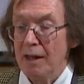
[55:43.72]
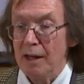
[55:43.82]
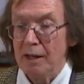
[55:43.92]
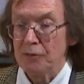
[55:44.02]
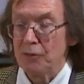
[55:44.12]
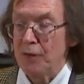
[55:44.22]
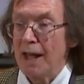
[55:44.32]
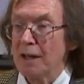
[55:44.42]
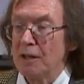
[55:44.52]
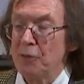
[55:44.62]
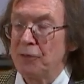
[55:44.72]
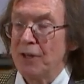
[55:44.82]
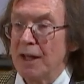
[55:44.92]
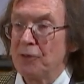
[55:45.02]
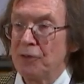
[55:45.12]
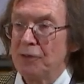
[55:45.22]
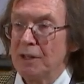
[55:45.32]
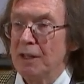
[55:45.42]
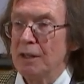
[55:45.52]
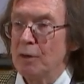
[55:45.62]
And
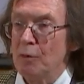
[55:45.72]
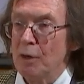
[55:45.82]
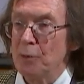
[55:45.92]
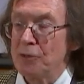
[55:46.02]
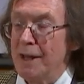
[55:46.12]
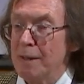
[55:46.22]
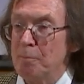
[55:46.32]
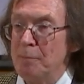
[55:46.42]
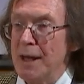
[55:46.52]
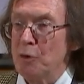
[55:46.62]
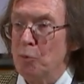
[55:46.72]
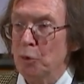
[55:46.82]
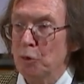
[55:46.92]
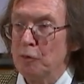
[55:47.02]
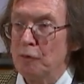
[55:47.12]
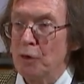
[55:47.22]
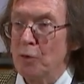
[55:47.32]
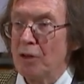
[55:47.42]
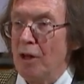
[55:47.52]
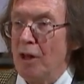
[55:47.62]
Anglo-Saxon heroes like Beowulf
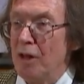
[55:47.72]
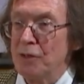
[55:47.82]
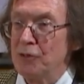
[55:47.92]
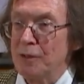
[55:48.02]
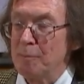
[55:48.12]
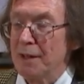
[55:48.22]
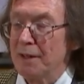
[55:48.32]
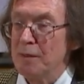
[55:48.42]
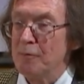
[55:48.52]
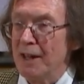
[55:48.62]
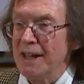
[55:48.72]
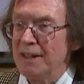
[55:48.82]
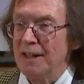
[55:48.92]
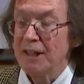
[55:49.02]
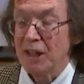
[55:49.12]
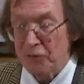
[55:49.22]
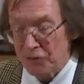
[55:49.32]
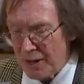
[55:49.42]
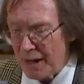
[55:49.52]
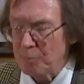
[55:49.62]
look archetypically Viking,
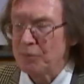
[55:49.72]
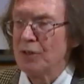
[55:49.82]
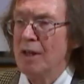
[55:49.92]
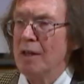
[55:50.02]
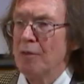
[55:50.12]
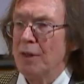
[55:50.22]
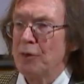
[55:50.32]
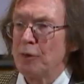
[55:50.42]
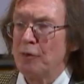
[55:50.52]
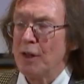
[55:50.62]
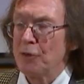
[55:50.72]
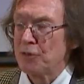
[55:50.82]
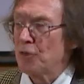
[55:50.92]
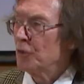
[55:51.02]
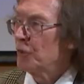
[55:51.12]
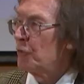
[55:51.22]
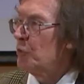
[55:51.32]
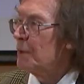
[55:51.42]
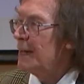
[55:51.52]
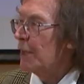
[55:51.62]
except there's a far stronger
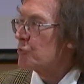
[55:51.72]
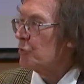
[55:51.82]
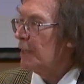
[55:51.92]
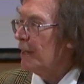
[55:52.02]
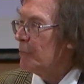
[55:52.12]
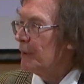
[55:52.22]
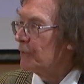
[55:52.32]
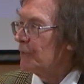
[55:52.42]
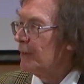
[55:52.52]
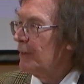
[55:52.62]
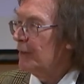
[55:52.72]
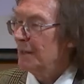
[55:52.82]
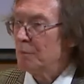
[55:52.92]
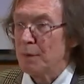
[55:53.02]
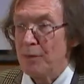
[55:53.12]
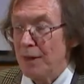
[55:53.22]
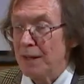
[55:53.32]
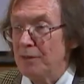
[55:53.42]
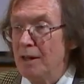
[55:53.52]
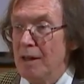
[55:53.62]
supernatural element in it. But
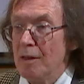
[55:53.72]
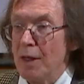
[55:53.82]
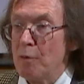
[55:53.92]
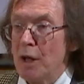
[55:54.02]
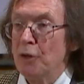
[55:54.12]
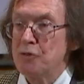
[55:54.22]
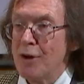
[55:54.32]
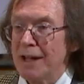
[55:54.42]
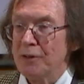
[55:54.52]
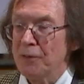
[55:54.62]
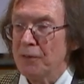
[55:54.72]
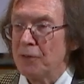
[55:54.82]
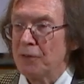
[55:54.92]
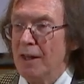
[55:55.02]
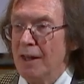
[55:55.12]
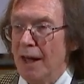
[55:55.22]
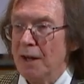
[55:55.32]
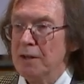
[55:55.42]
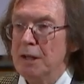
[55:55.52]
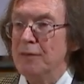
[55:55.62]
then there are dragons
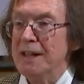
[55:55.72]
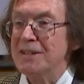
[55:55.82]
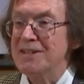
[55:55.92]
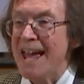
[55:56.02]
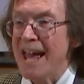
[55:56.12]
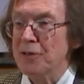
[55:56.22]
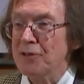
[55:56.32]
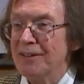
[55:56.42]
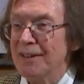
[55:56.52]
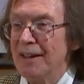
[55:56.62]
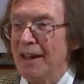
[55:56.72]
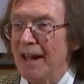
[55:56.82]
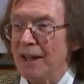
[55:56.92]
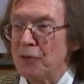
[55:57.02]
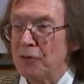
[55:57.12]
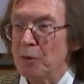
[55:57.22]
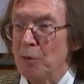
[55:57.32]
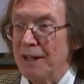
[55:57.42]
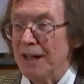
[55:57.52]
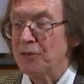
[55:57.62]
and living dead and
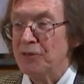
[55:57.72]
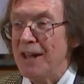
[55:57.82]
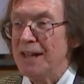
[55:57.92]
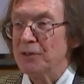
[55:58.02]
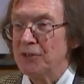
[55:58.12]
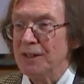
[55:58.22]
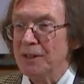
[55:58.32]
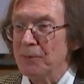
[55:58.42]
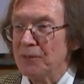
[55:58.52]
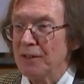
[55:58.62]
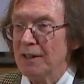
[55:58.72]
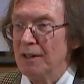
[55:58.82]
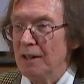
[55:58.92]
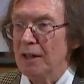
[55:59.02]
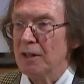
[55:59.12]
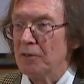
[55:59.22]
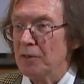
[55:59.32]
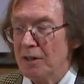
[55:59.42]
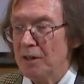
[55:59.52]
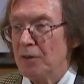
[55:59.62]
so on, and deities
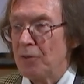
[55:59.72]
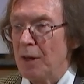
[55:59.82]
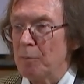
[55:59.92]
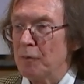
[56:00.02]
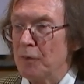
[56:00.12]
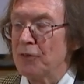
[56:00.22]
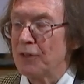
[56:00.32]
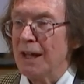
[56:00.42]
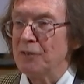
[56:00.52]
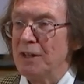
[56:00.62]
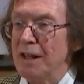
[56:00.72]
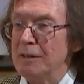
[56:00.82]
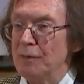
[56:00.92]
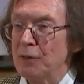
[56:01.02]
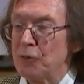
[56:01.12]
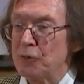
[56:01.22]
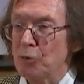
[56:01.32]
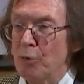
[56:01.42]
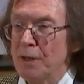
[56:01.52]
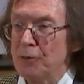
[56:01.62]
in some of the Scandinavian
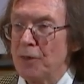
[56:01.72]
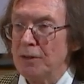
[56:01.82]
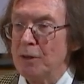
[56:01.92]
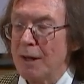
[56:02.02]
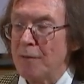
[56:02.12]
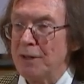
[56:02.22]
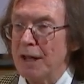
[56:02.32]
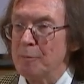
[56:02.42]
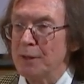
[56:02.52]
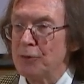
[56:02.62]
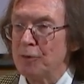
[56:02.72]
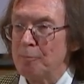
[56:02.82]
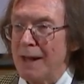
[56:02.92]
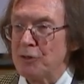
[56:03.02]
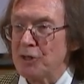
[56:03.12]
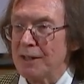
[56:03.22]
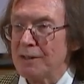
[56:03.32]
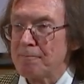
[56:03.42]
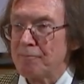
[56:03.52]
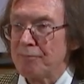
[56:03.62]
stories. They do have an element of magic.